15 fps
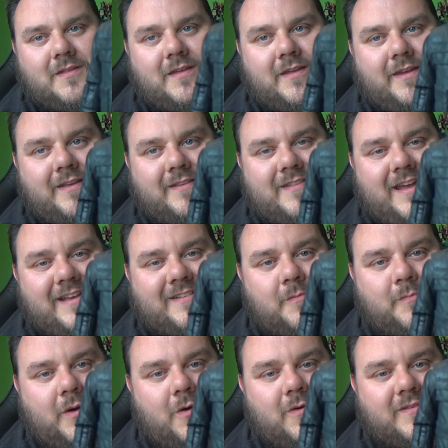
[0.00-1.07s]
Uh, it's nice to
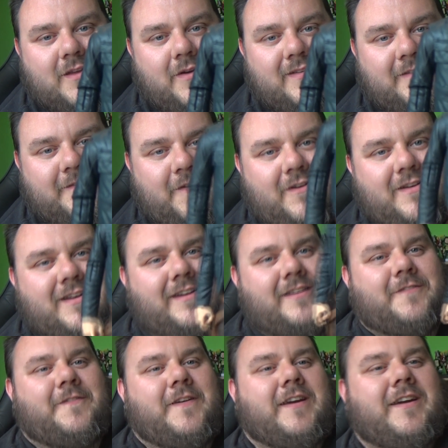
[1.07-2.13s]
pose though. It's a very
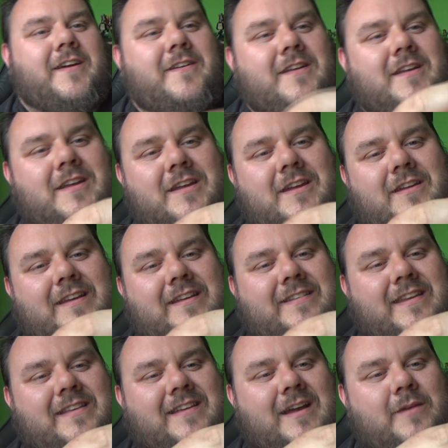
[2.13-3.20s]
nice figure. Like I
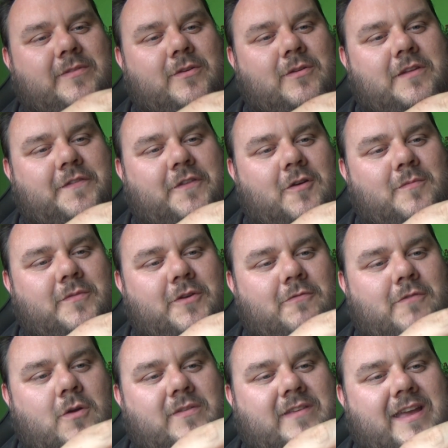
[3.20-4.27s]
said, his arms do lift up and do
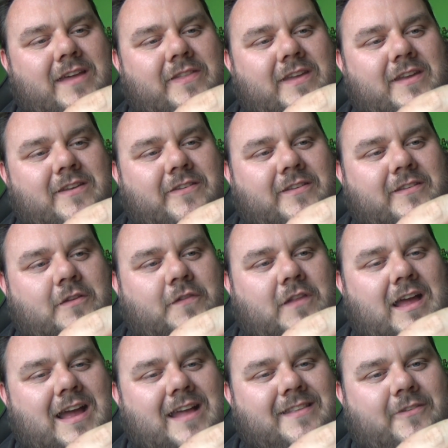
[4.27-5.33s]
rotate at the hinge and stuff
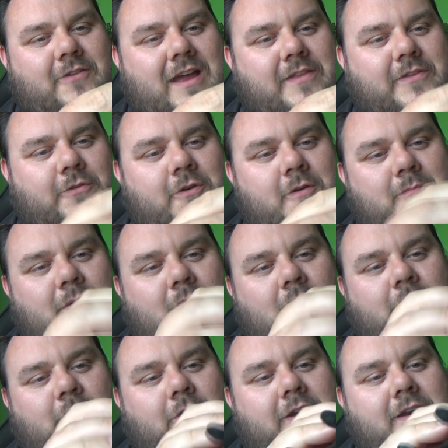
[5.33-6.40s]
like that. Hands are, hands are on a
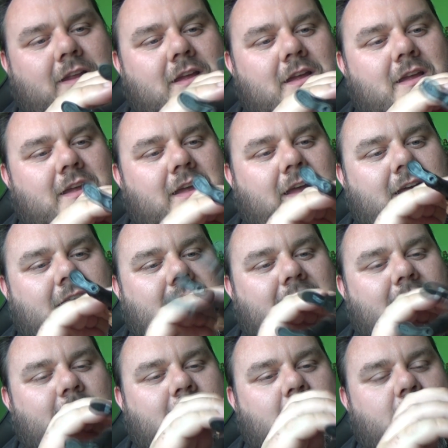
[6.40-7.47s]
ball joint.
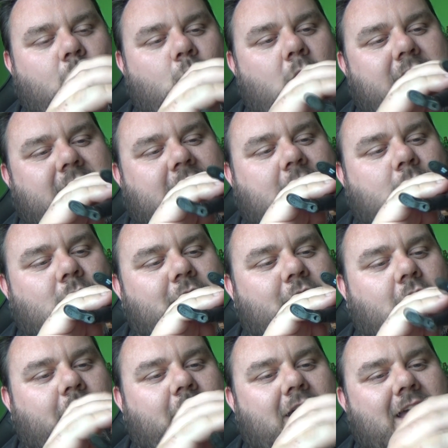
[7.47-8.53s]
Uh, we've got the waist
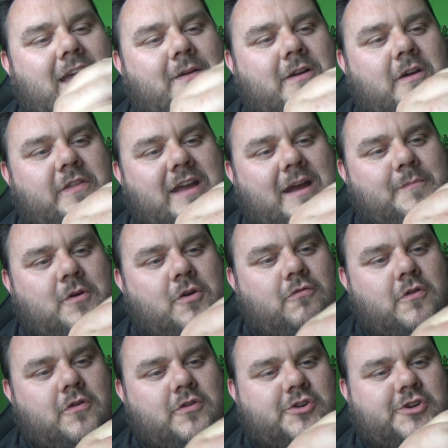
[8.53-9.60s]
swivel there. We've got the ab
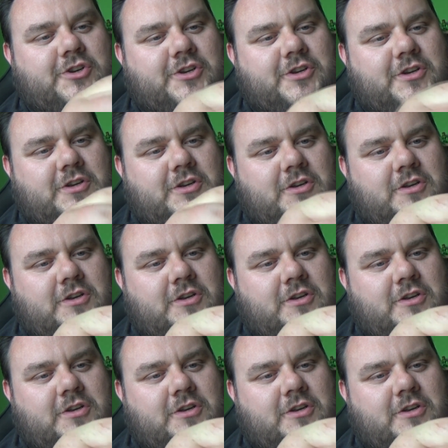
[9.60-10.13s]
crunch.